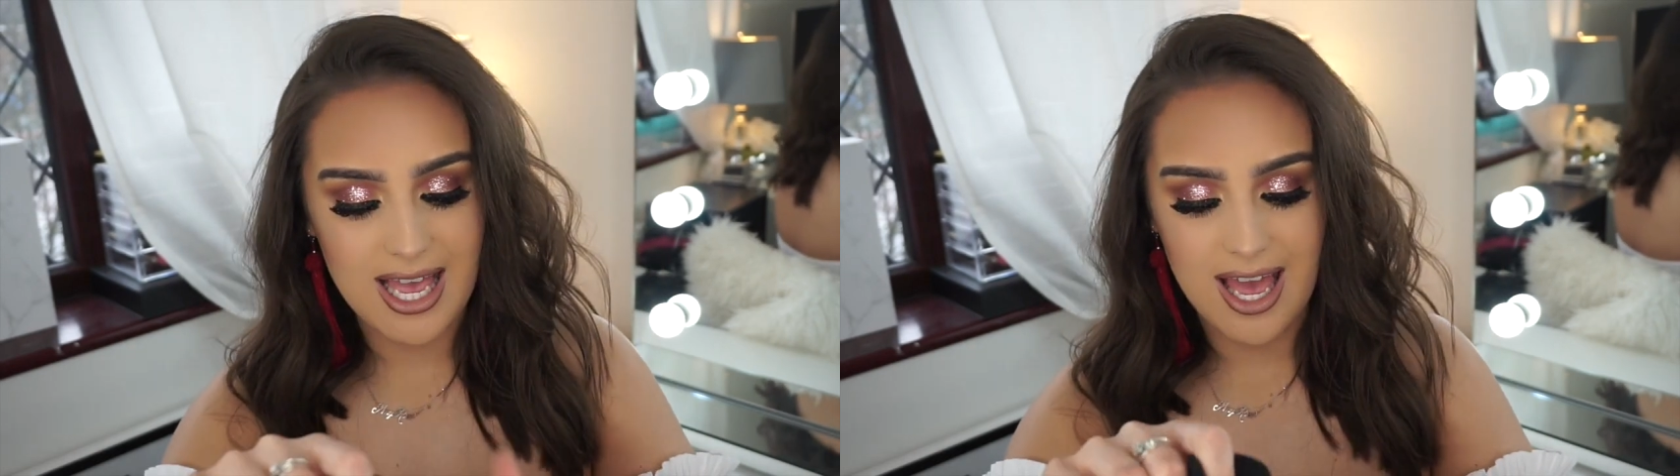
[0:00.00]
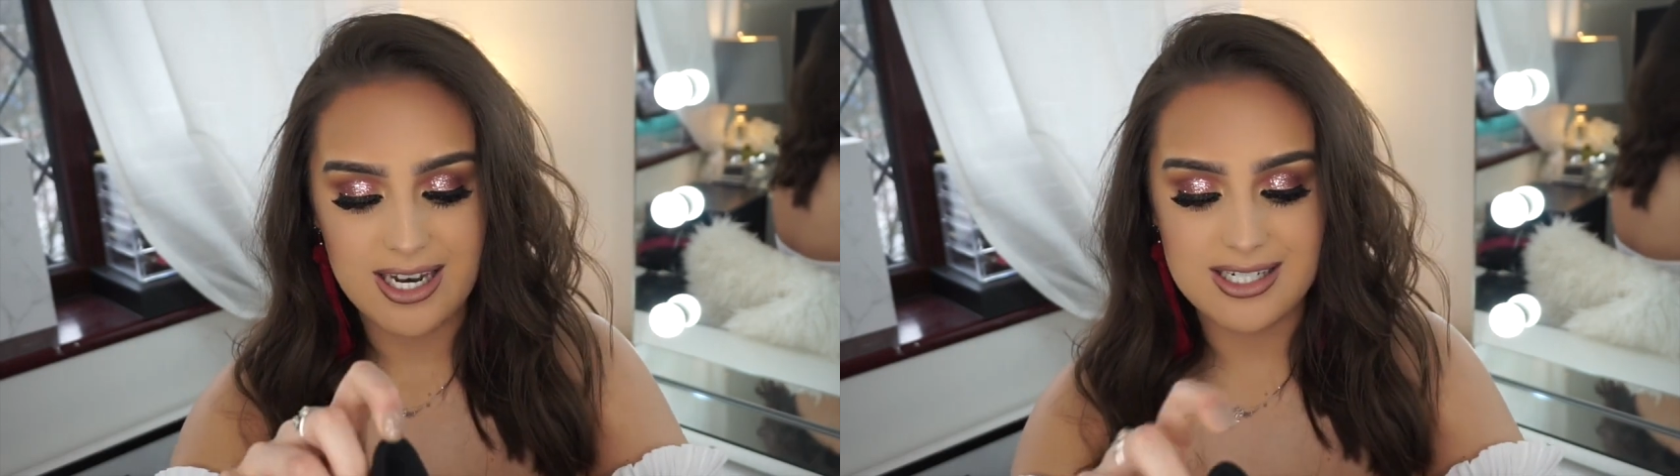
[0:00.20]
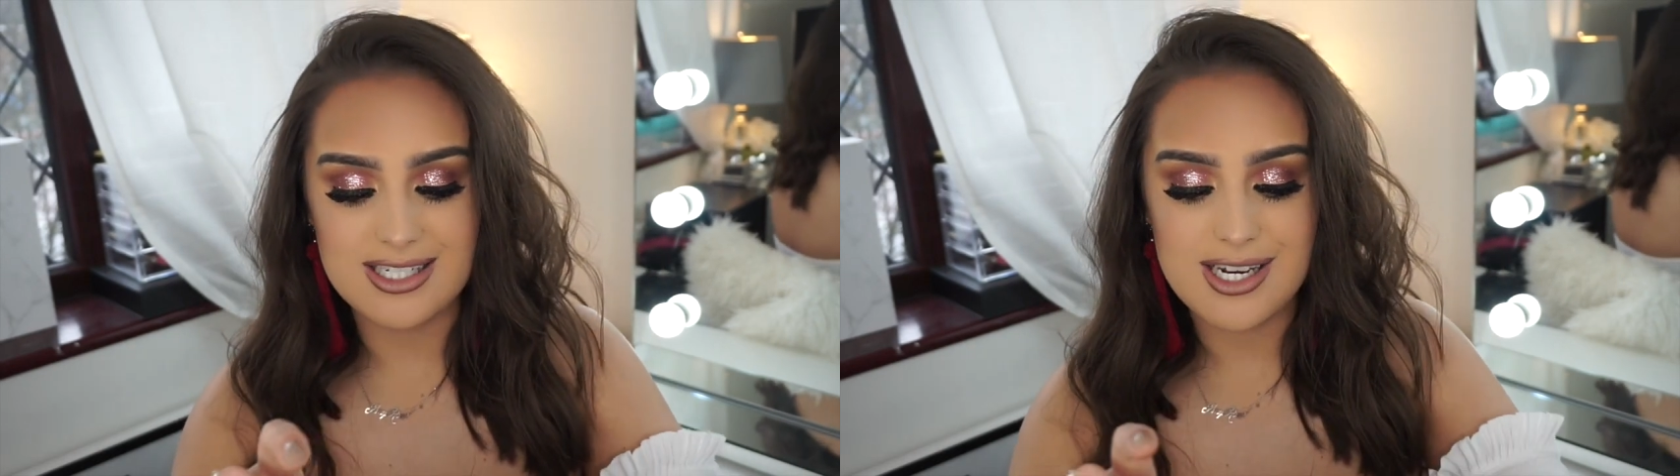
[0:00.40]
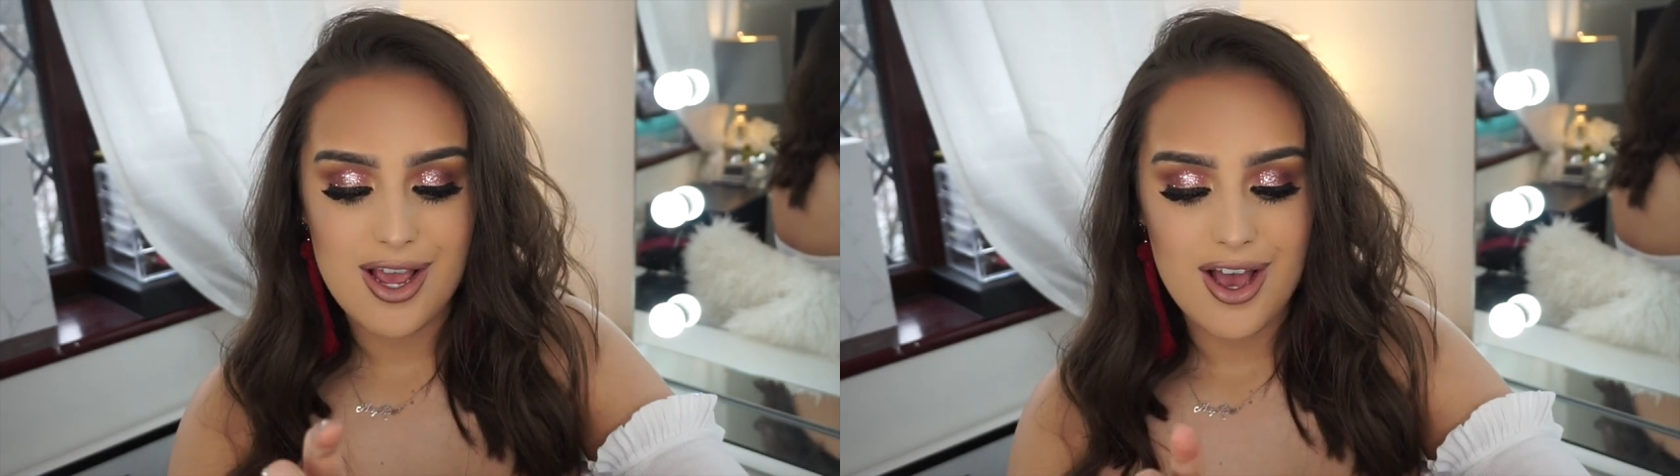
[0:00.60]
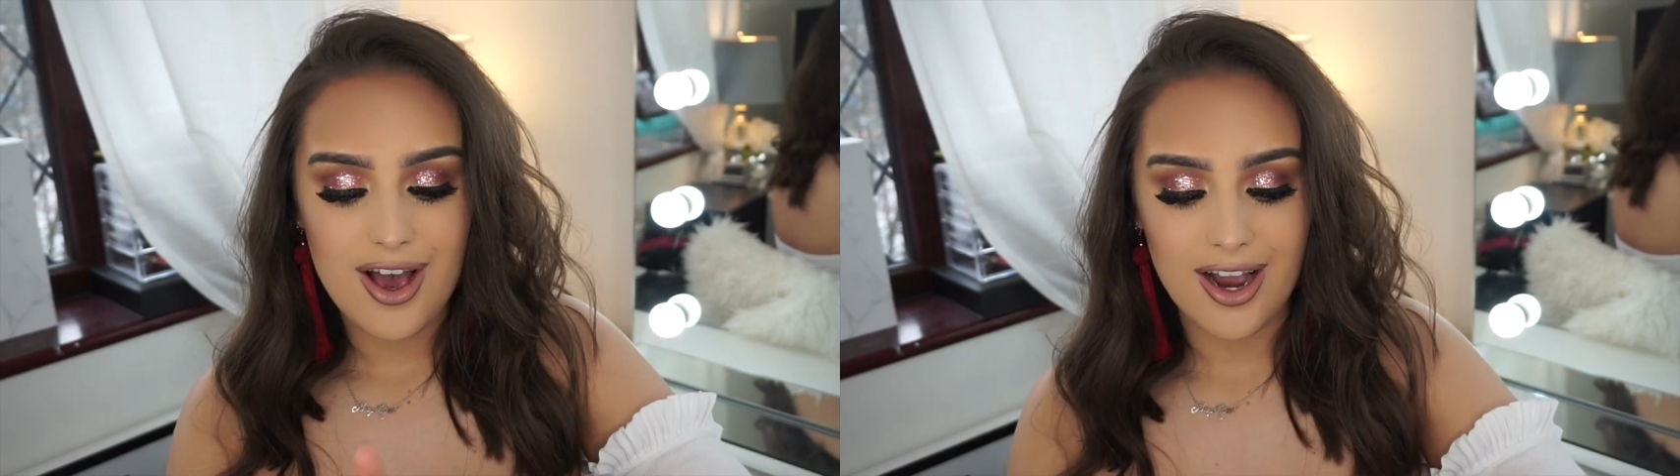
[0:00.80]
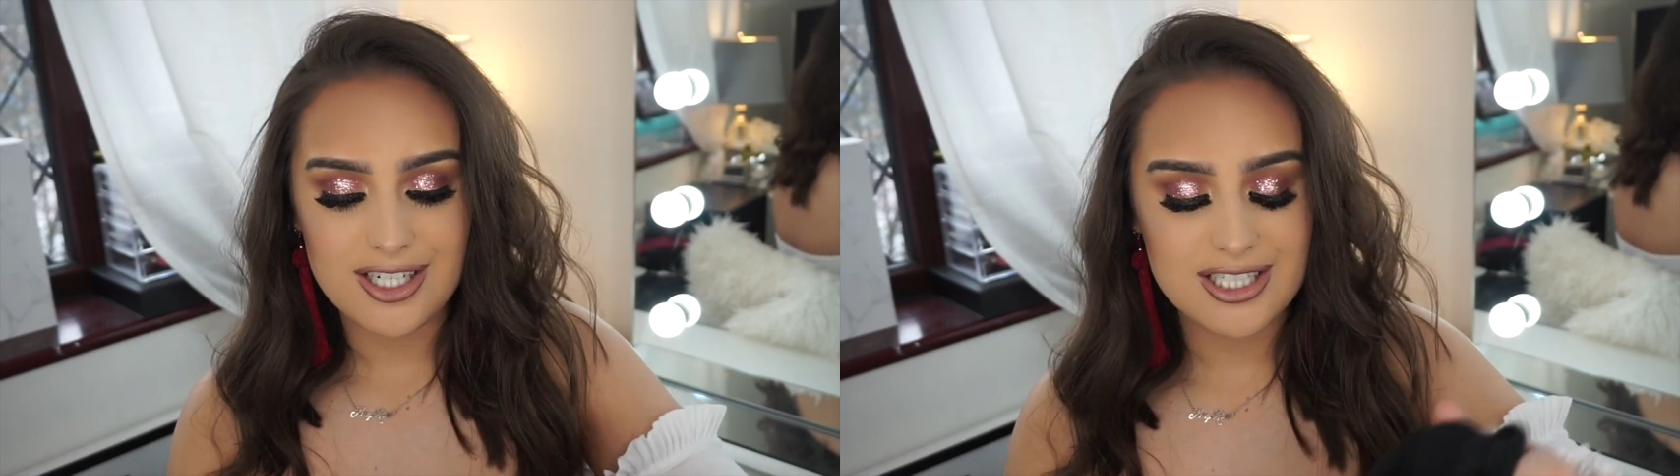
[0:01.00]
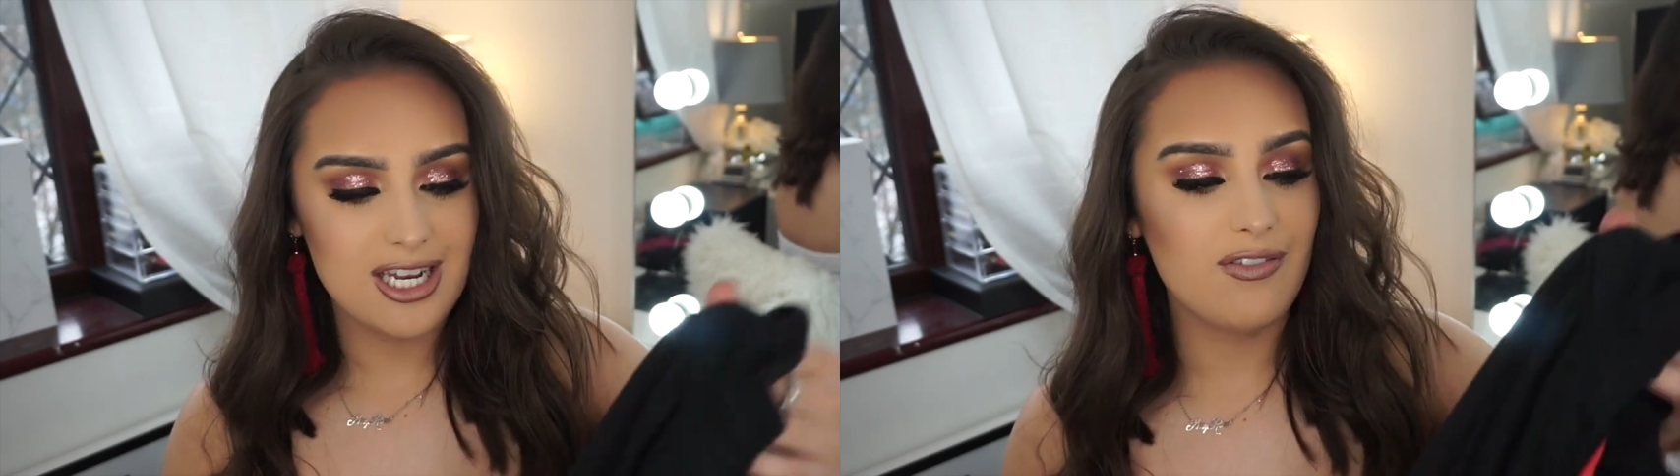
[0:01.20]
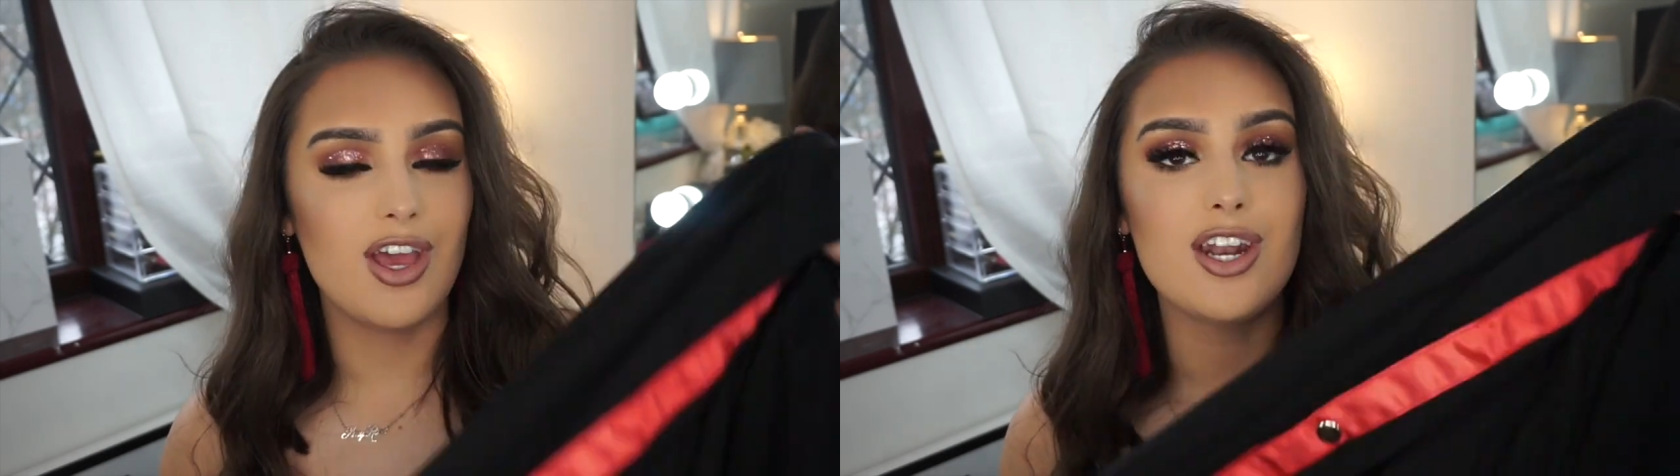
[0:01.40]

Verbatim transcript: and I just love it.